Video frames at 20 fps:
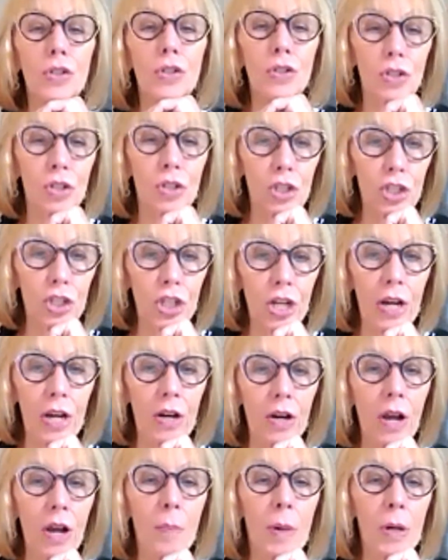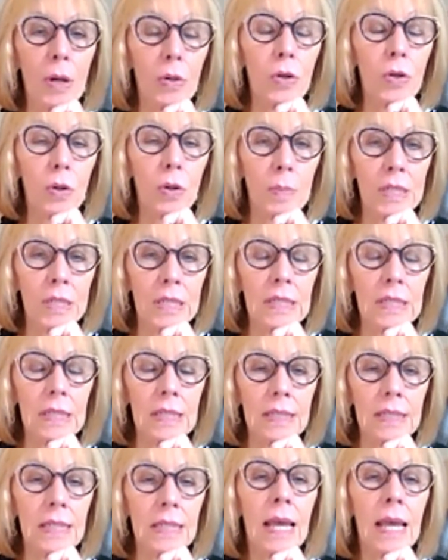to share about your
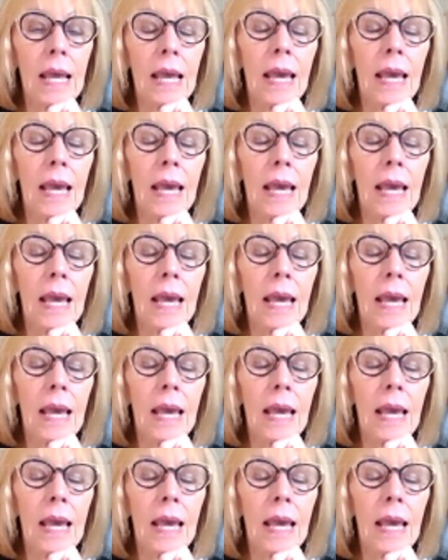business.